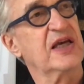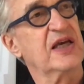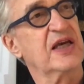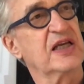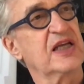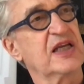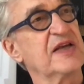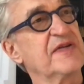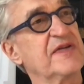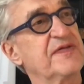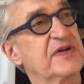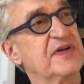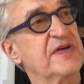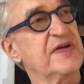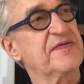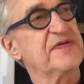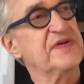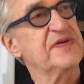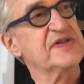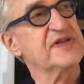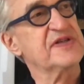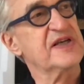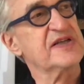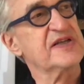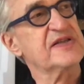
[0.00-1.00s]
and even if
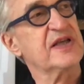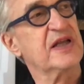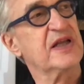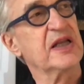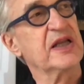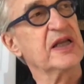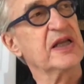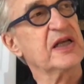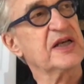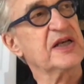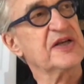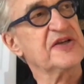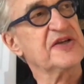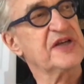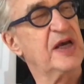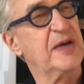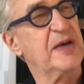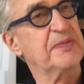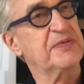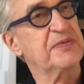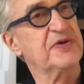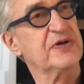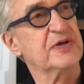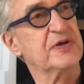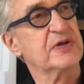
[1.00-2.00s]
it's just a little
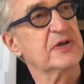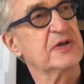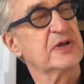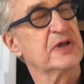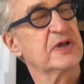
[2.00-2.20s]
chapter,